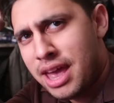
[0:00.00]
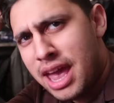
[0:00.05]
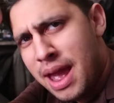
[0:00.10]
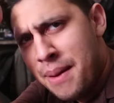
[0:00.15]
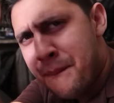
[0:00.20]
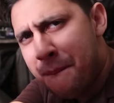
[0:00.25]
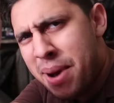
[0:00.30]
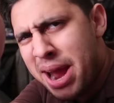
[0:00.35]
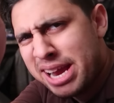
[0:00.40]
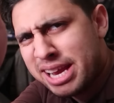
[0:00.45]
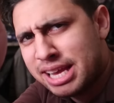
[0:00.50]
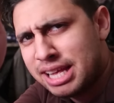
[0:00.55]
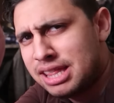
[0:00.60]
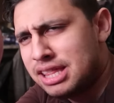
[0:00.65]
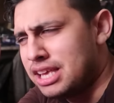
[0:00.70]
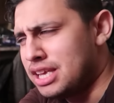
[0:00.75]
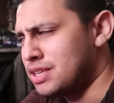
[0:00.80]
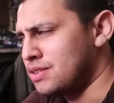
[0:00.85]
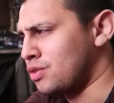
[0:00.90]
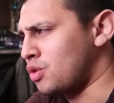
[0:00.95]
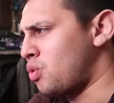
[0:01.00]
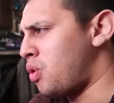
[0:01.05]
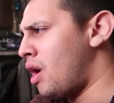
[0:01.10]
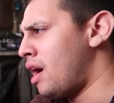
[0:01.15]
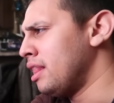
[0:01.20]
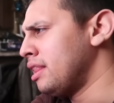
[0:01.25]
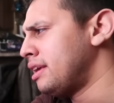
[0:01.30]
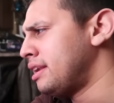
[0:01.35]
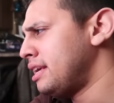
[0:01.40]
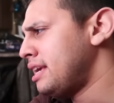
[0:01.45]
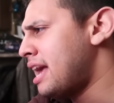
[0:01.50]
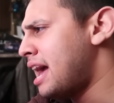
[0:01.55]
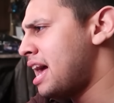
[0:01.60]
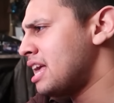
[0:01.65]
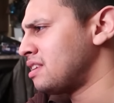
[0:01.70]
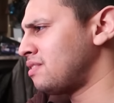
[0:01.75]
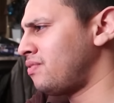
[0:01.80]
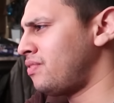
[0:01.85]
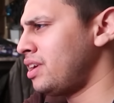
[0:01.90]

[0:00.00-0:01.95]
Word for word: in making these quality ass